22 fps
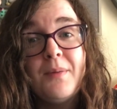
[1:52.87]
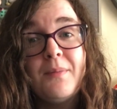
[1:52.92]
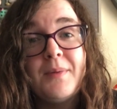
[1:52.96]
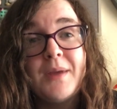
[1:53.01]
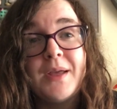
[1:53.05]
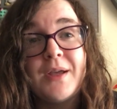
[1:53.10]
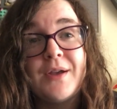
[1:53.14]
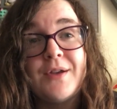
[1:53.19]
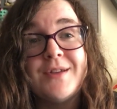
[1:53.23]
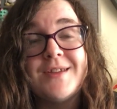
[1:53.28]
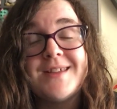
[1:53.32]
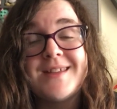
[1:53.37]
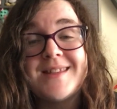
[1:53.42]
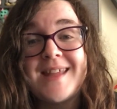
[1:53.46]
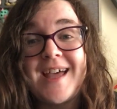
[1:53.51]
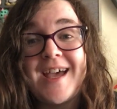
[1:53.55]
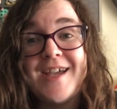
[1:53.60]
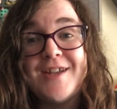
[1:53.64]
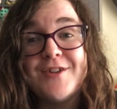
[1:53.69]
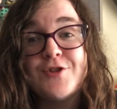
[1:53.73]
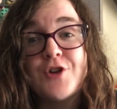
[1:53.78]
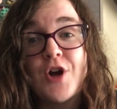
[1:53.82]
because
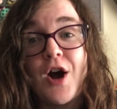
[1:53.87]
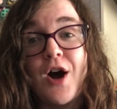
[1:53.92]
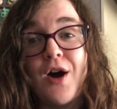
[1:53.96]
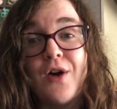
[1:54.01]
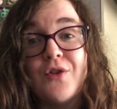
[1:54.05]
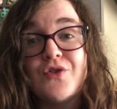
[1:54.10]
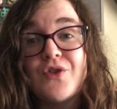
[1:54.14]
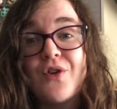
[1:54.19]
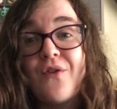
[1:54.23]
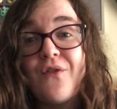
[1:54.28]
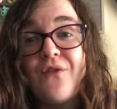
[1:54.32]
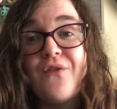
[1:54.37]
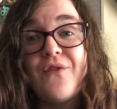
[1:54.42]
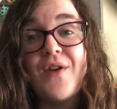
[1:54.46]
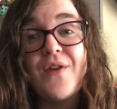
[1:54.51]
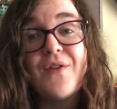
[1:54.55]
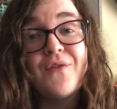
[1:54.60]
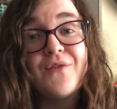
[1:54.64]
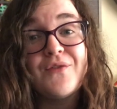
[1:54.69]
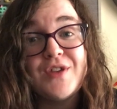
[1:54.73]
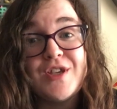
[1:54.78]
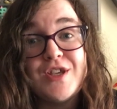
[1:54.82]
they charge
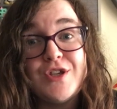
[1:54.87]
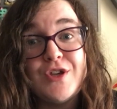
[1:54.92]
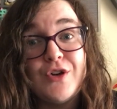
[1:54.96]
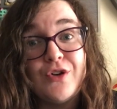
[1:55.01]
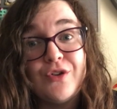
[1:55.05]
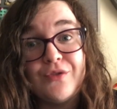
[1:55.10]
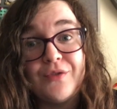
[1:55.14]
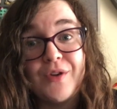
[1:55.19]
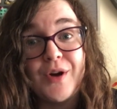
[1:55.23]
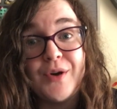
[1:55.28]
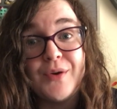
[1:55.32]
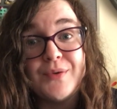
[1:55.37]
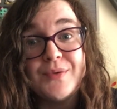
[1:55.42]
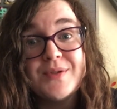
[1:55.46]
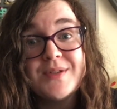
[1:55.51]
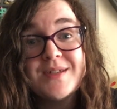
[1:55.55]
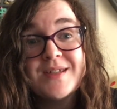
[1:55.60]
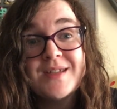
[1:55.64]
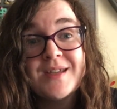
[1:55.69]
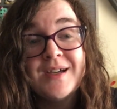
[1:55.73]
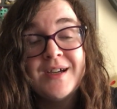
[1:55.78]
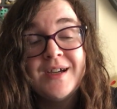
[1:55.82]
fifty
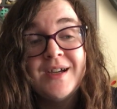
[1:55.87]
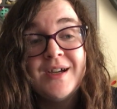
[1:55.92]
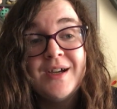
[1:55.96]
euros,